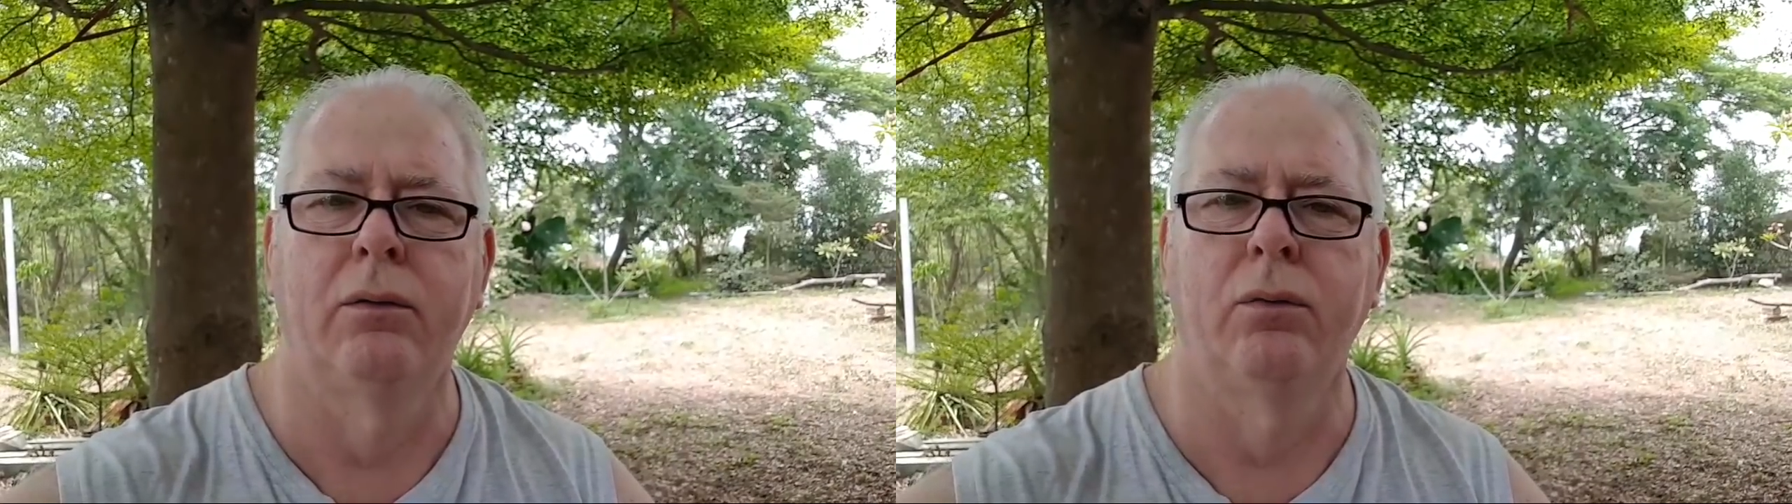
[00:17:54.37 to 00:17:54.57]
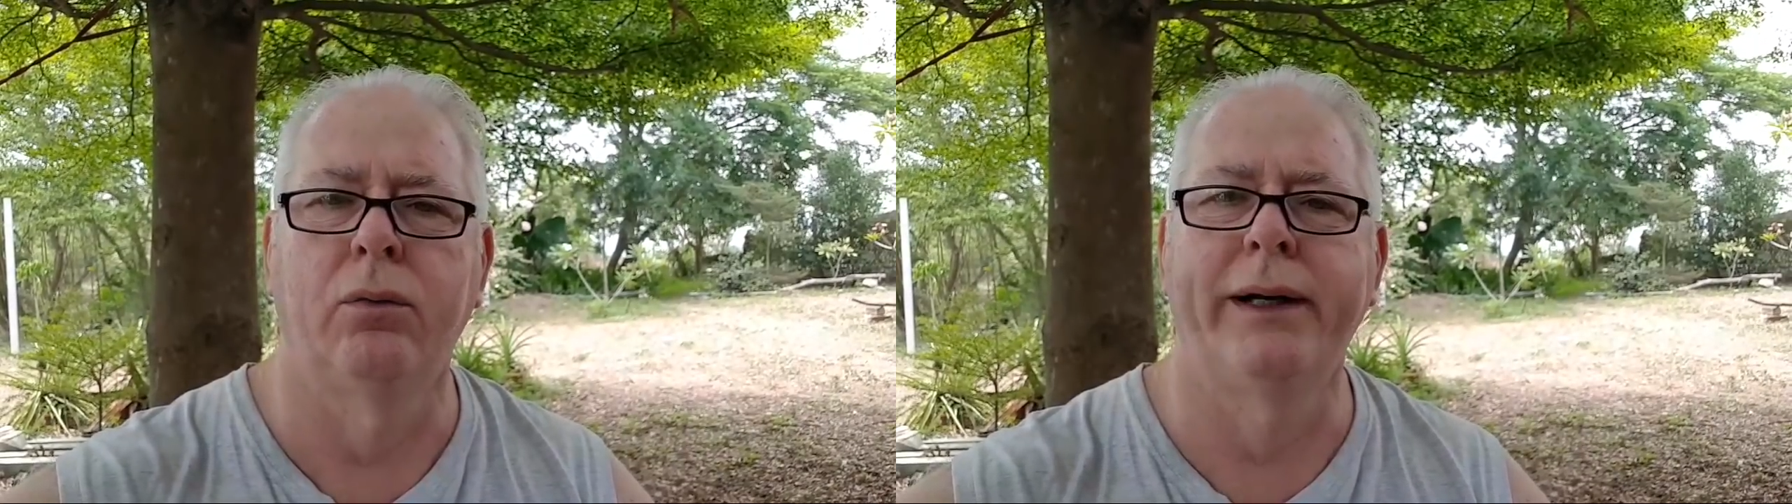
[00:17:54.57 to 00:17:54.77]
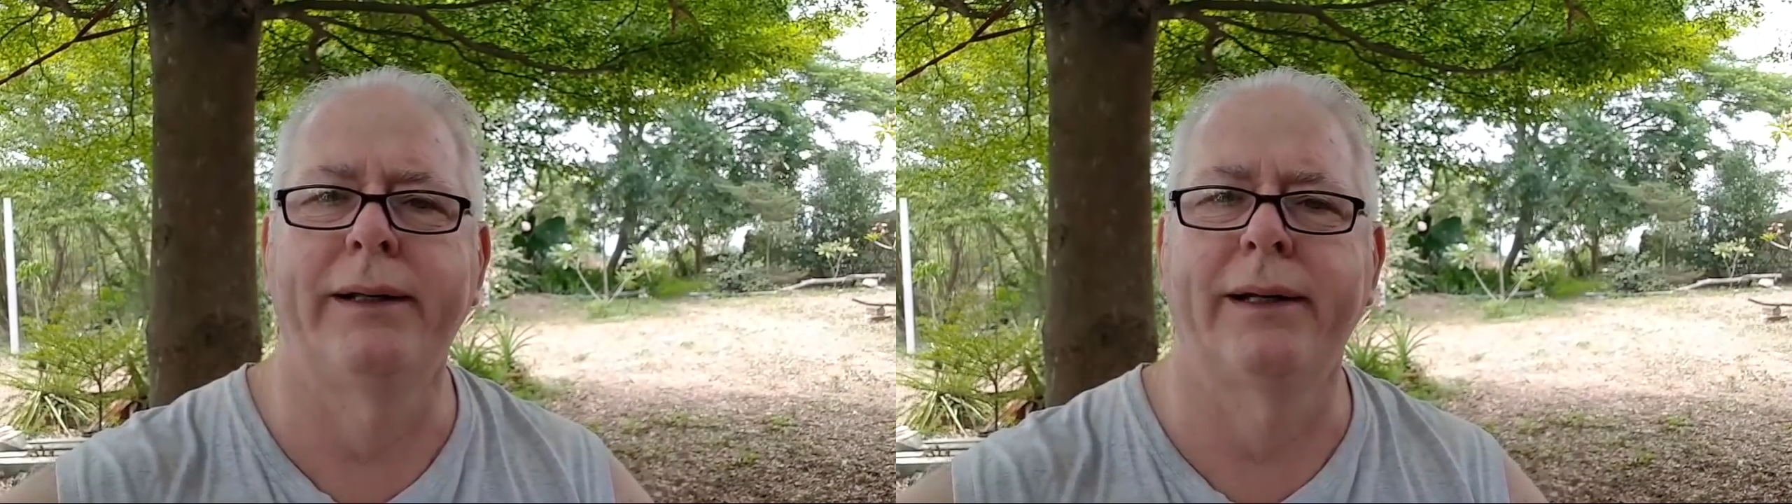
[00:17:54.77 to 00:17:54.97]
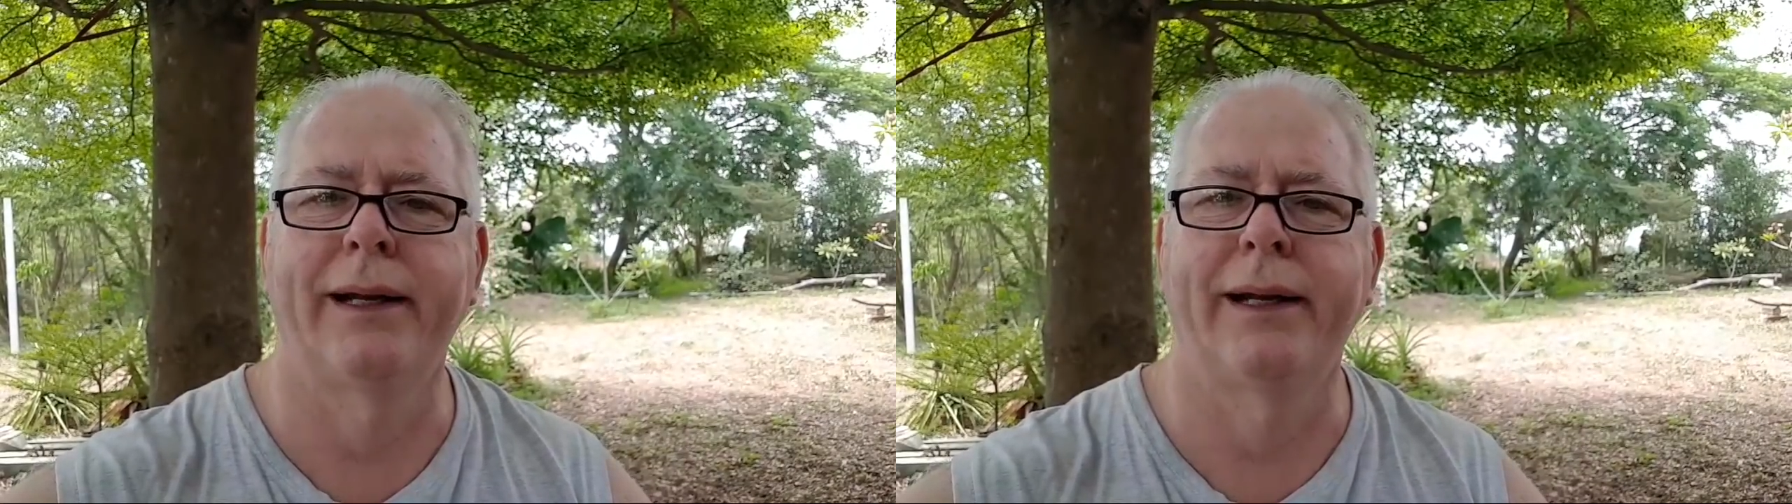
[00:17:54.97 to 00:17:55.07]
Read the